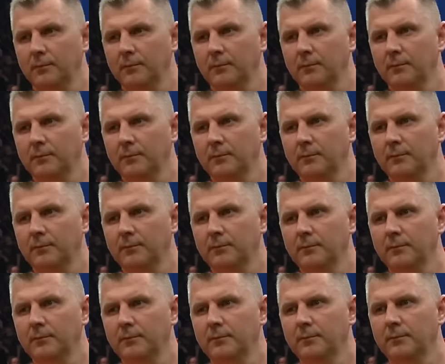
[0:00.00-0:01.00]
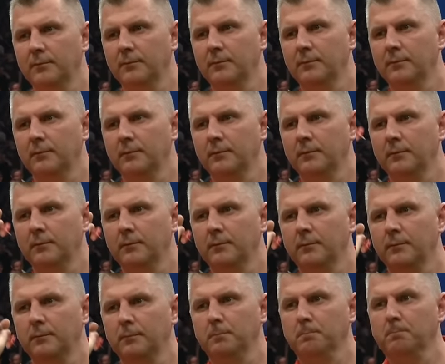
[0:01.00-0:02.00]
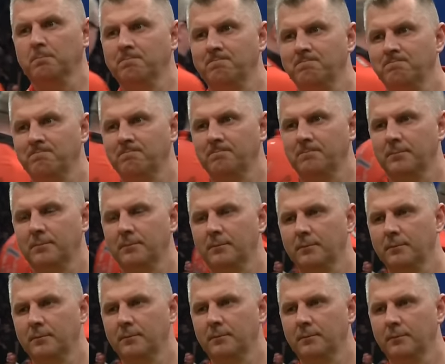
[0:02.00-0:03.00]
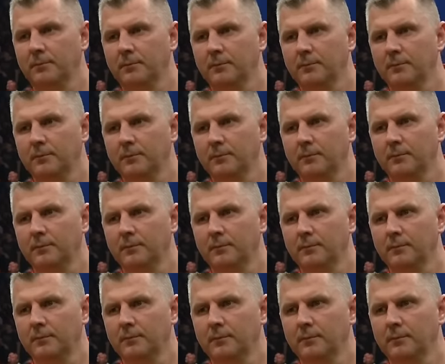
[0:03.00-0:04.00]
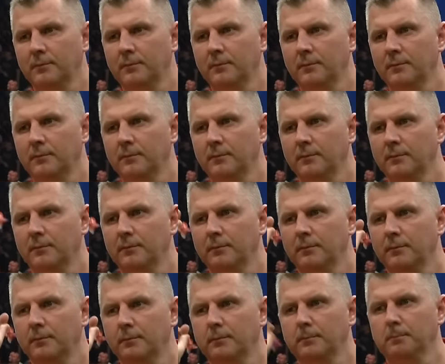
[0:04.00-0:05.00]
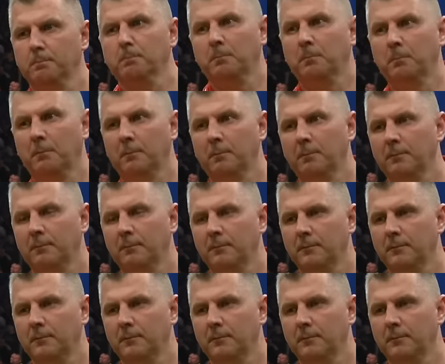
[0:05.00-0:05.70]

Nobody speaks.